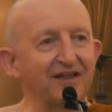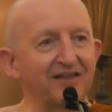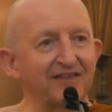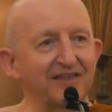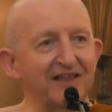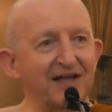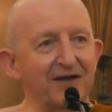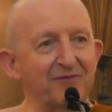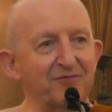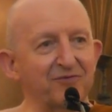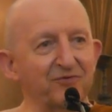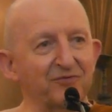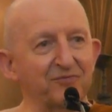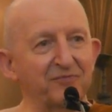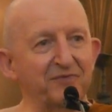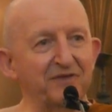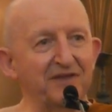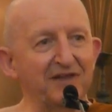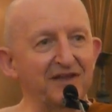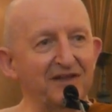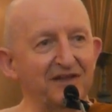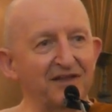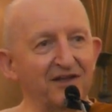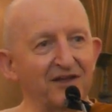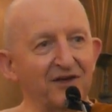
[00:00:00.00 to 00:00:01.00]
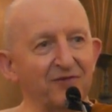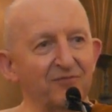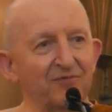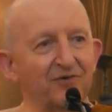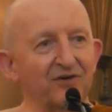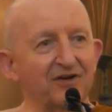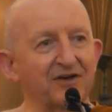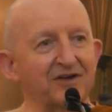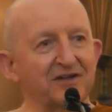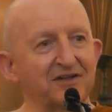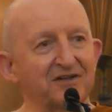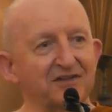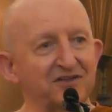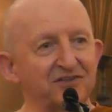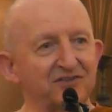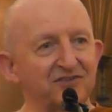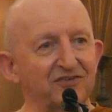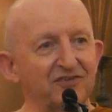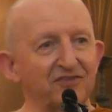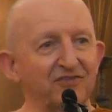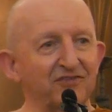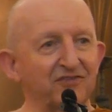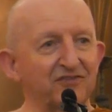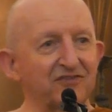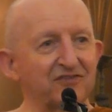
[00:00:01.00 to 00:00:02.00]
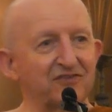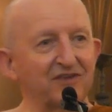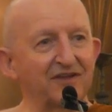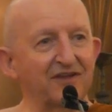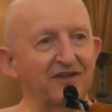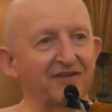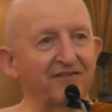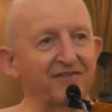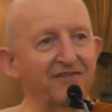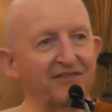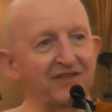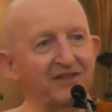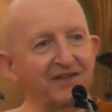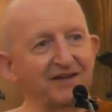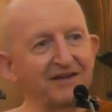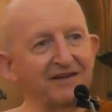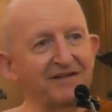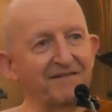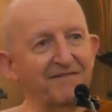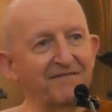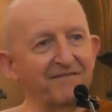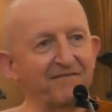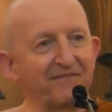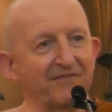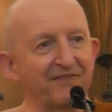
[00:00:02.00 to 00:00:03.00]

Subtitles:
that will be what conditions the